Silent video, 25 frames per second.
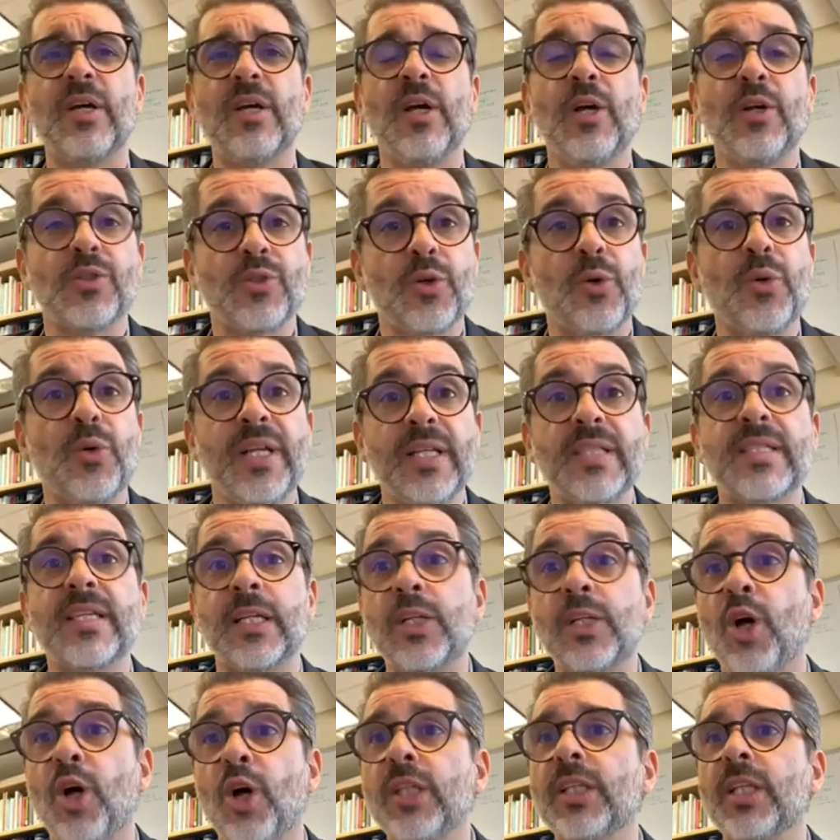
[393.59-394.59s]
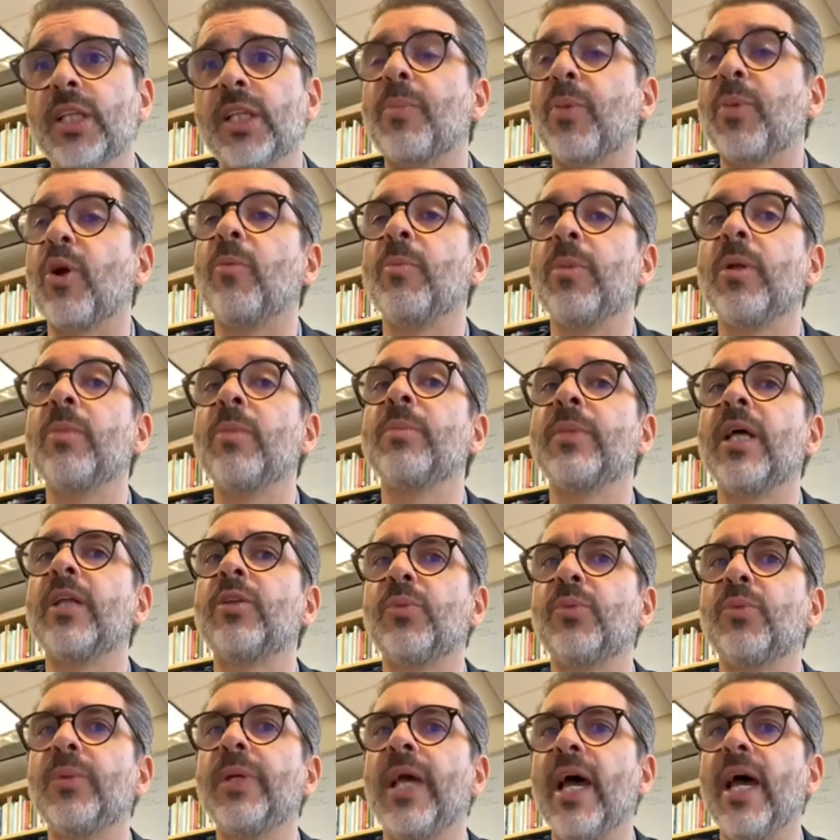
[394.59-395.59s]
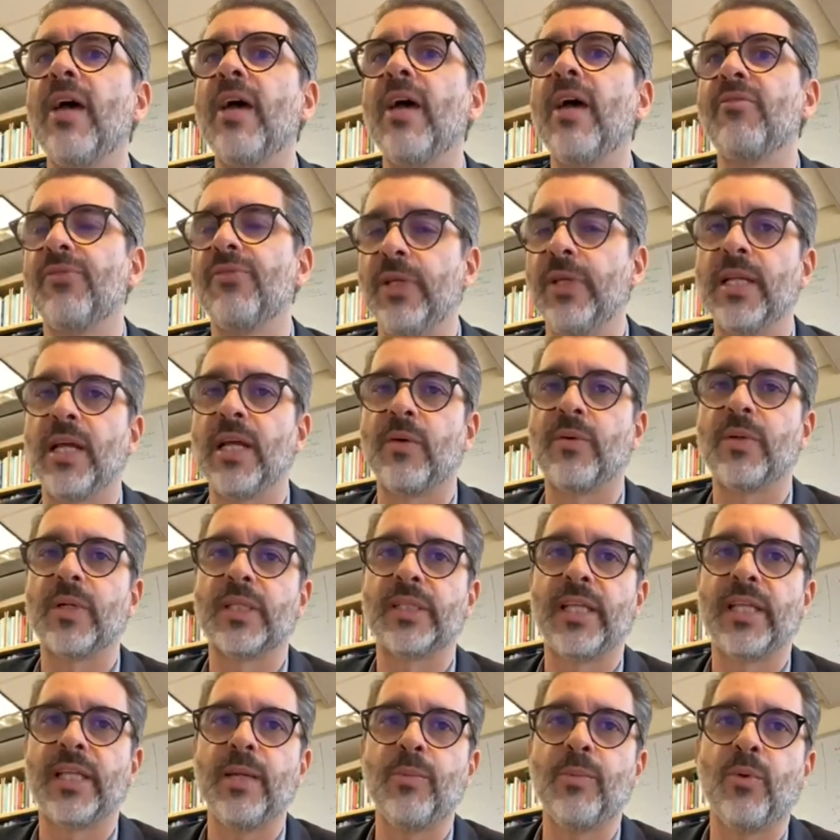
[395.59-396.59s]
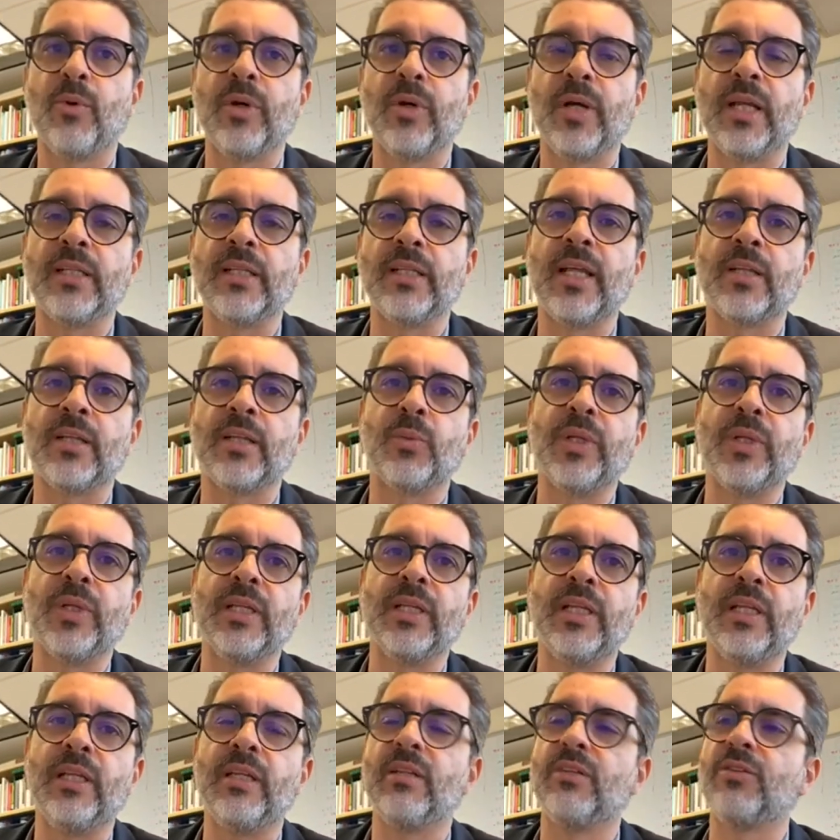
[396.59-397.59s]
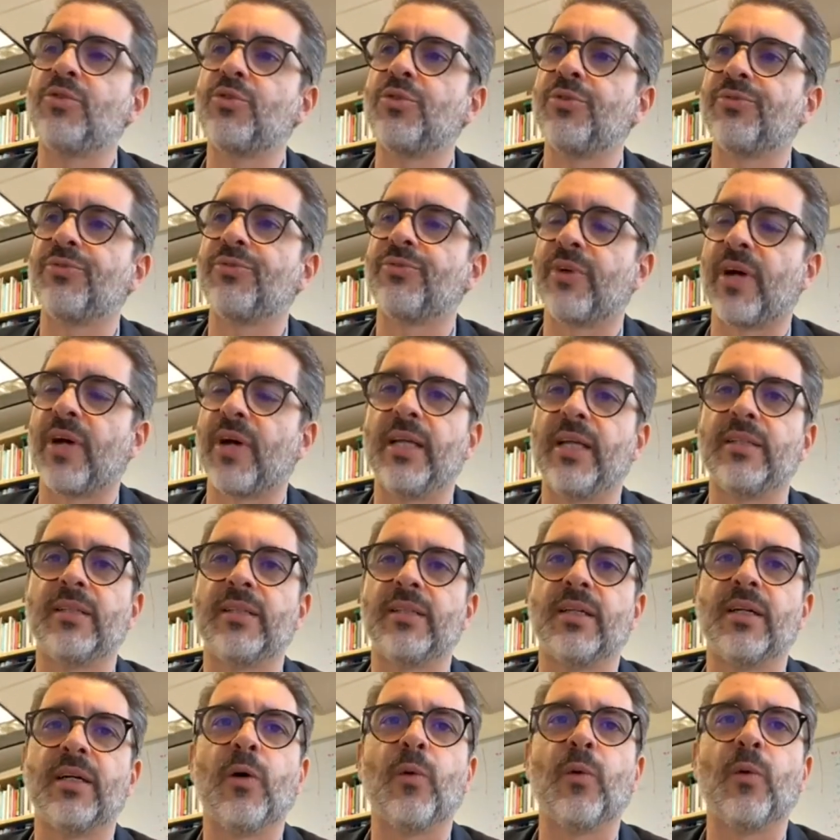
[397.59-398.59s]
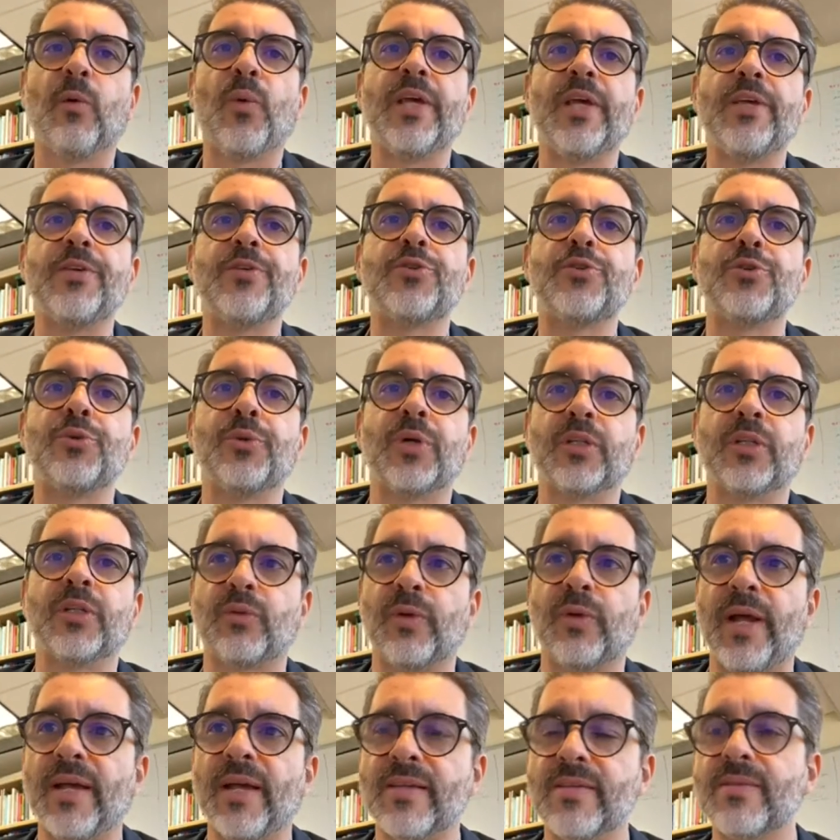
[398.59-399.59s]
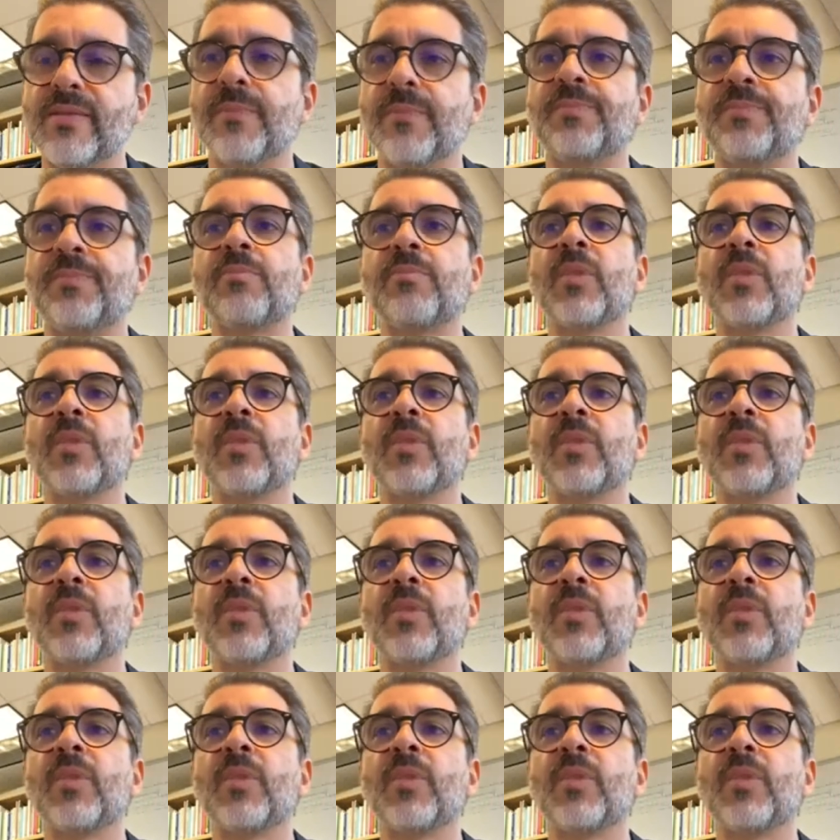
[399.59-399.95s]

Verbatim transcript: So it's another problem that we have in our table and that we need to find ways to address.